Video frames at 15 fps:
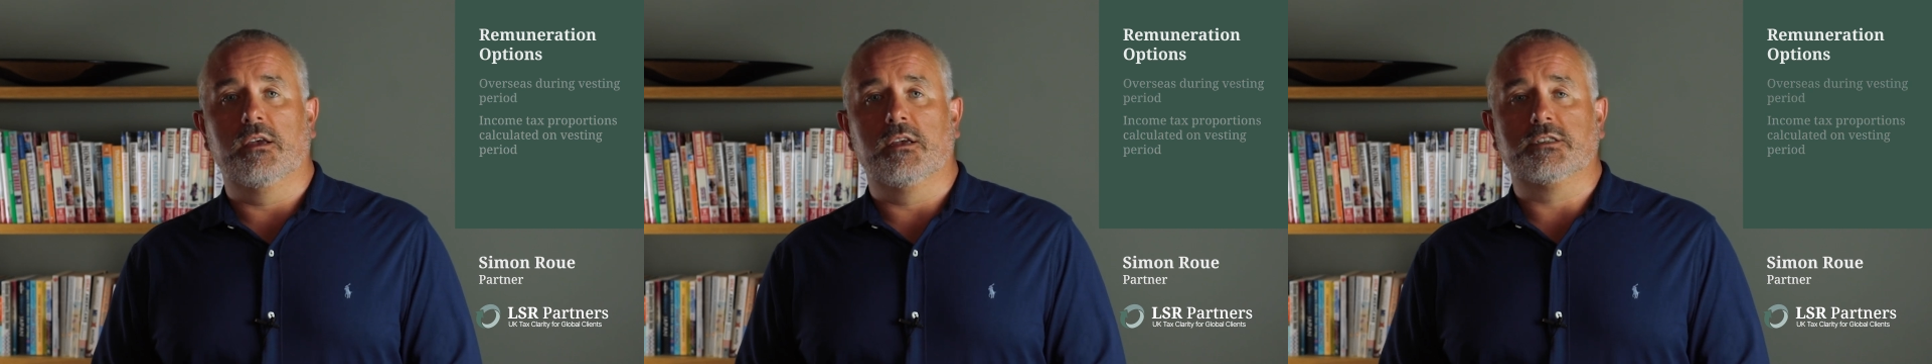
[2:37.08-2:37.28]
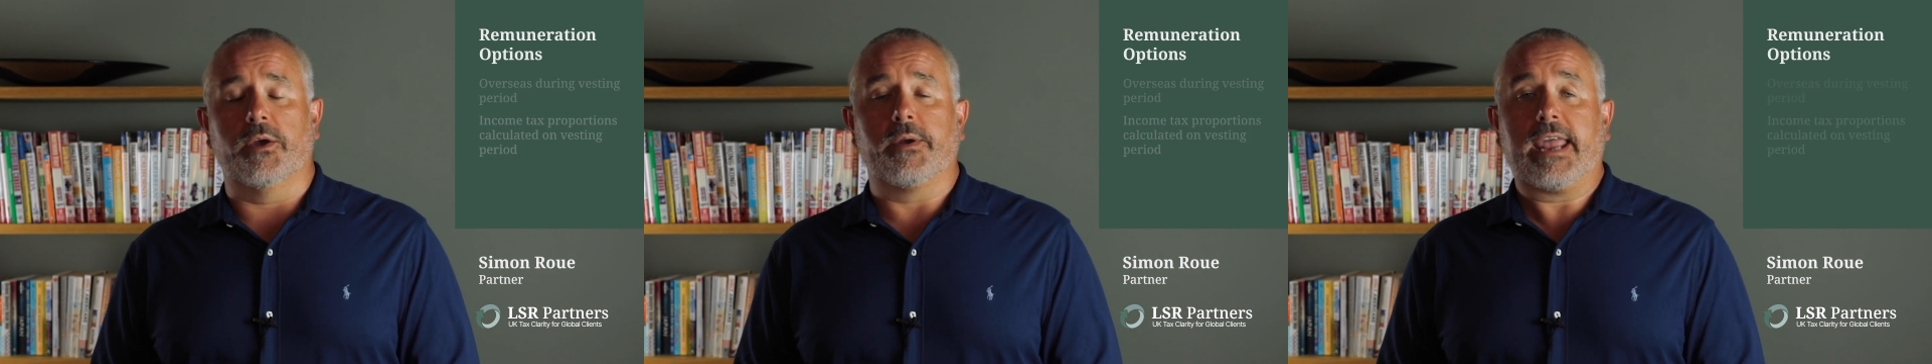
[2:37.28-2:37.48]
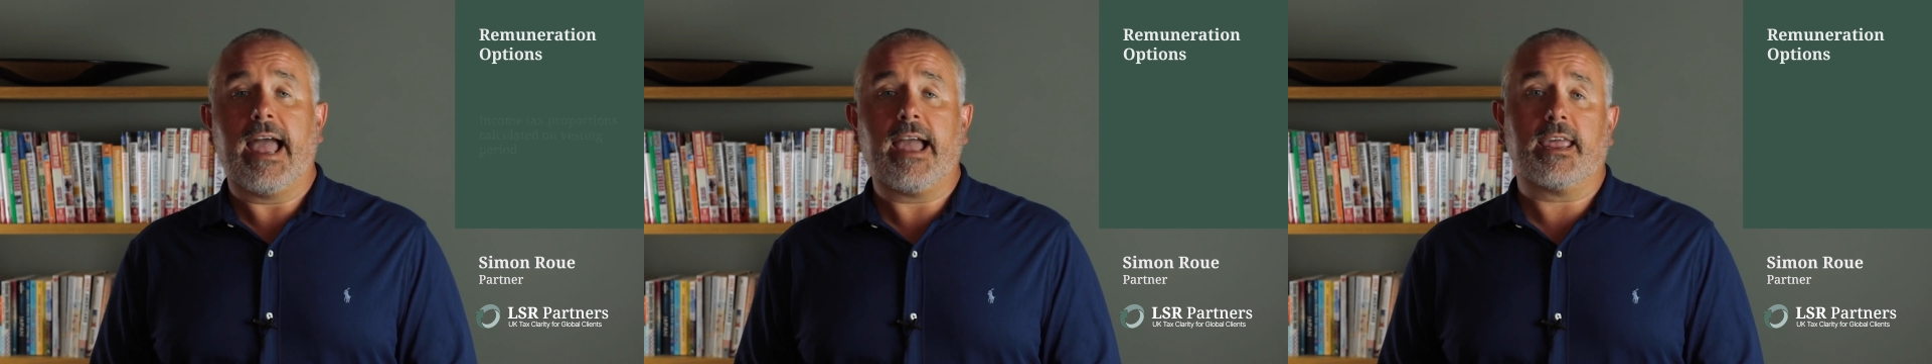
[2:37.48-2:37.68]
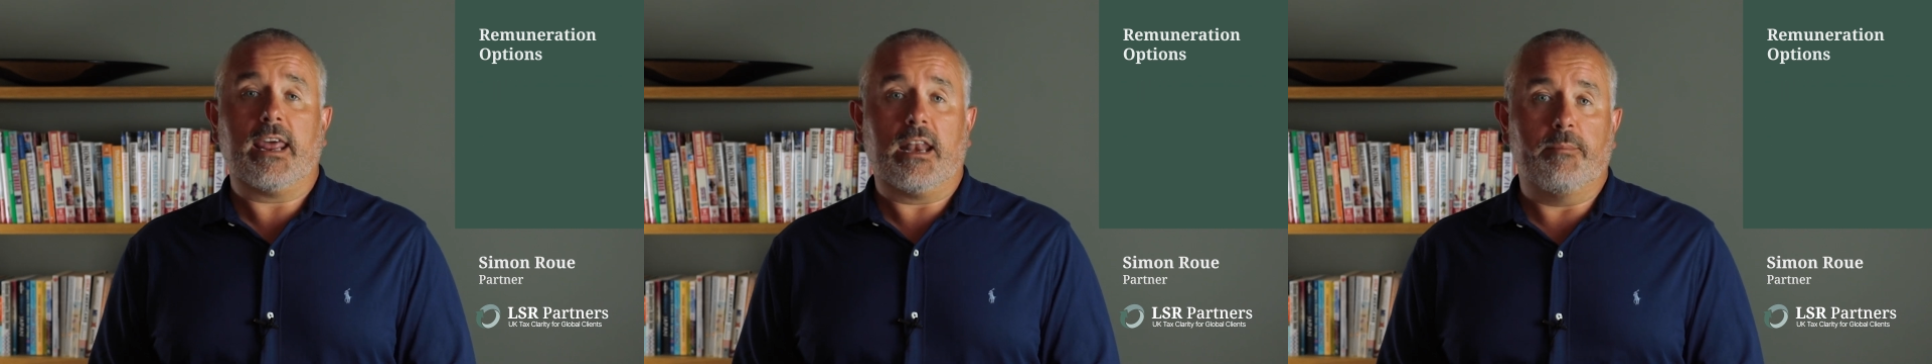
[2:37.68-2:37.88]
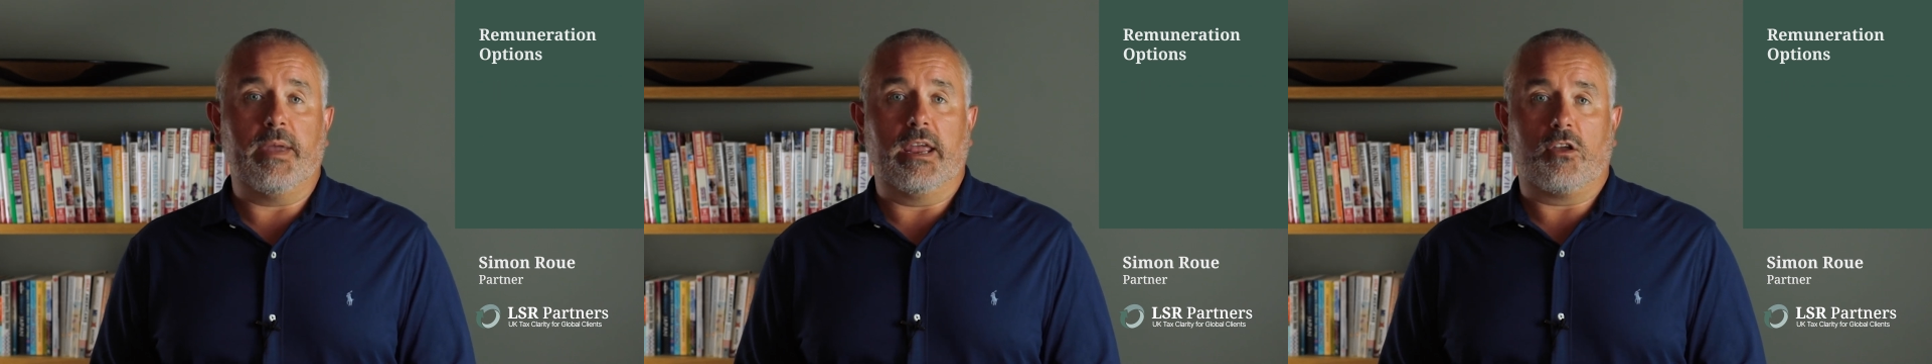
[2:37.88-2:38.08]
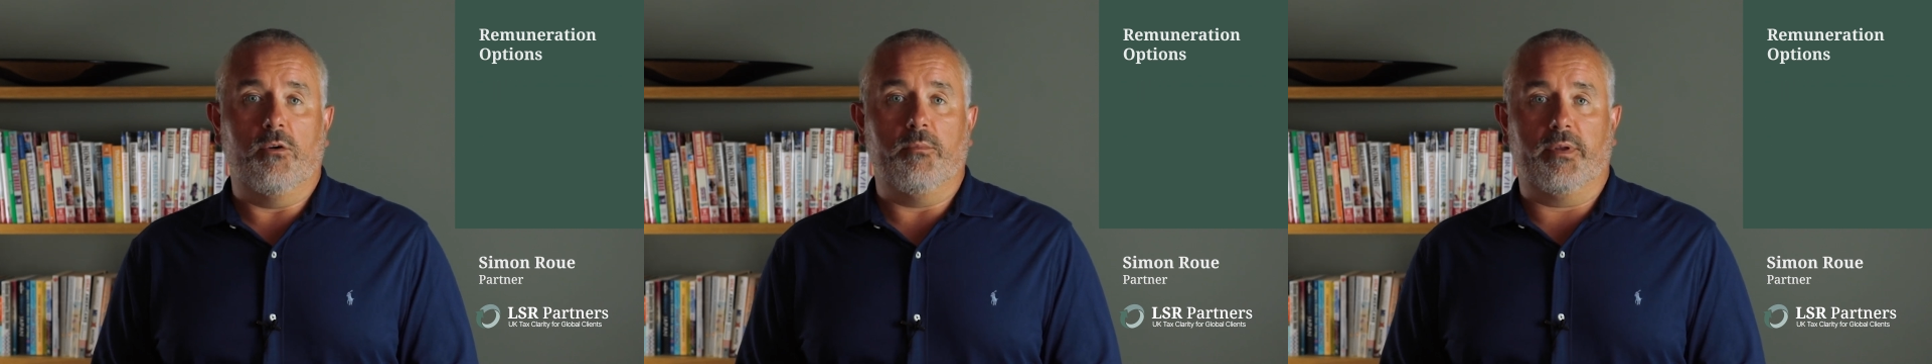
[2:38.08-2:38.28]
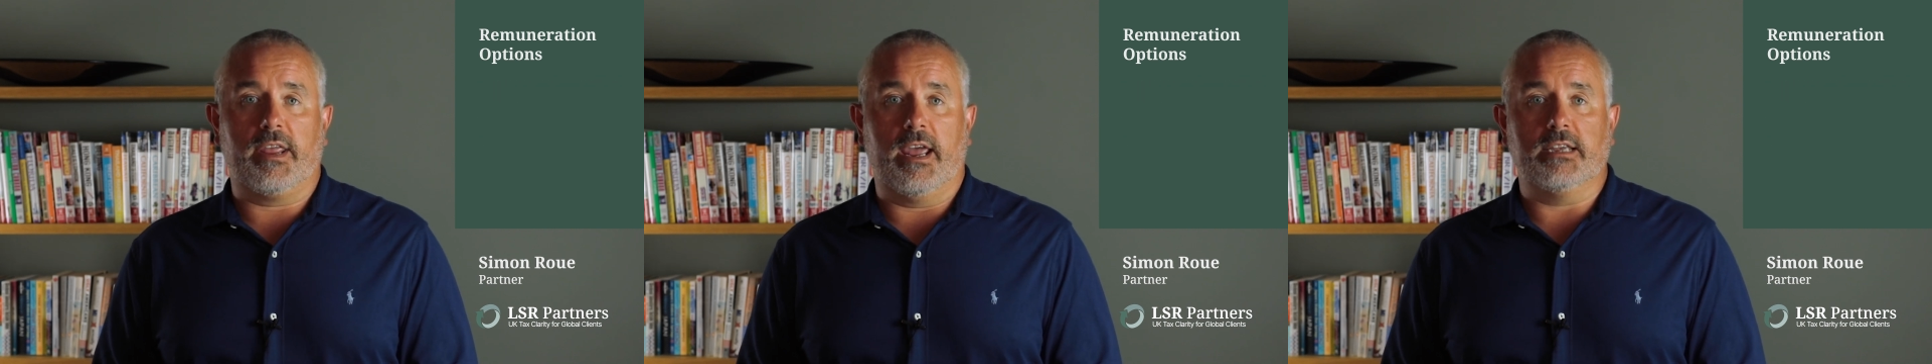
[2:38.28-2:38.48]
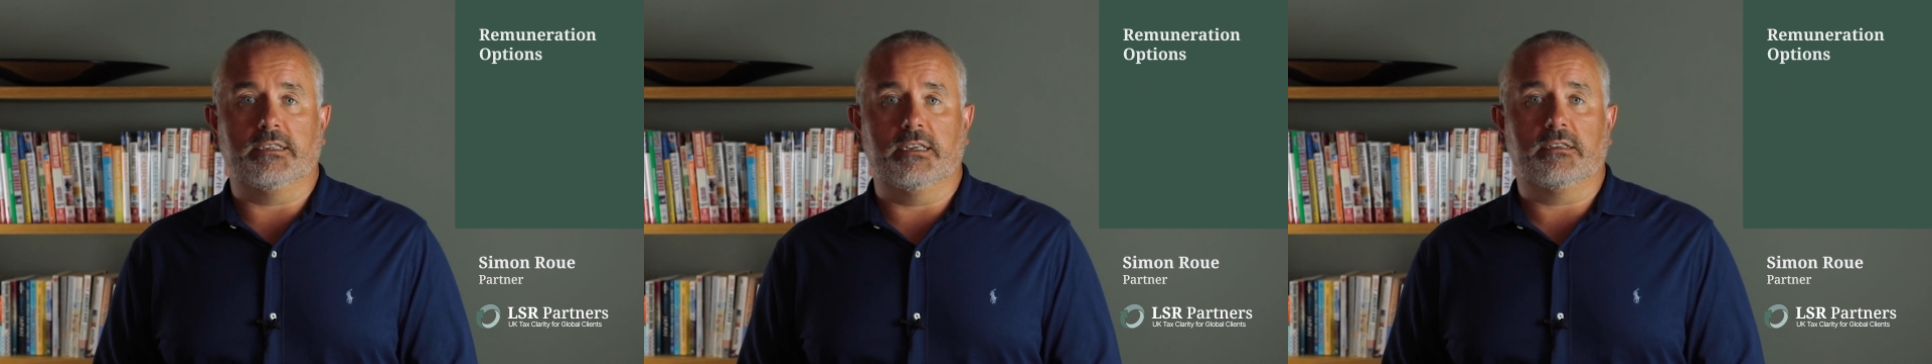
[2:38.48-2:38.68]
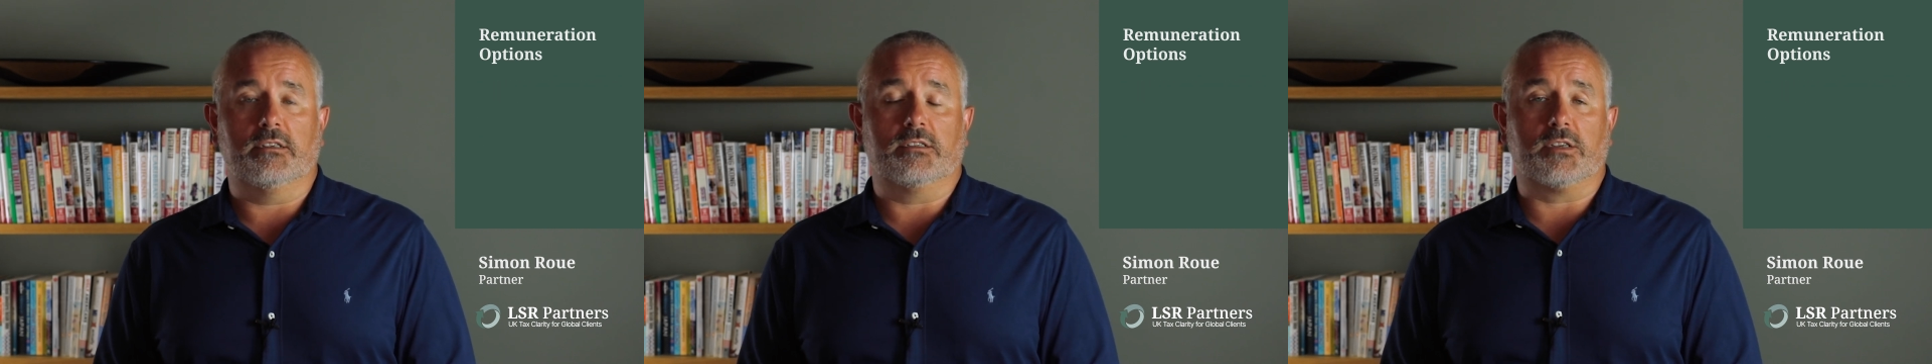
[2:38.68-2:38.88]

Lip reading: So it can get a bit complicated,